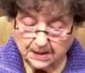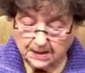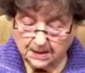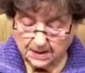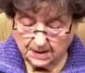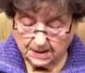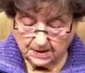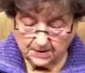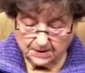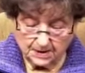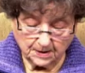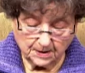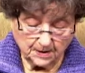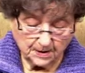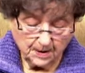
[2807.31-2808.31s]
Amen. And
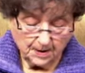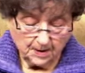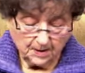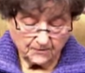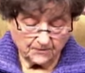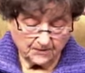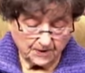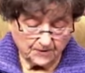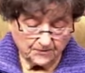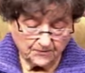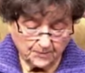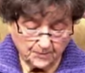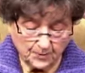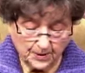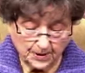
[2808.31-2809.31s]
then
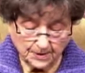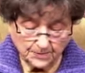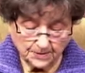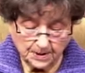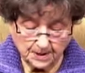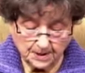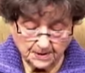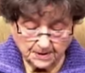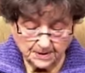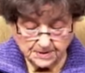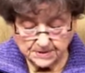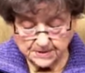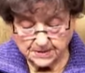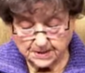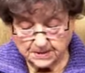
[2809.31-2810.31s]
Faye from Round County,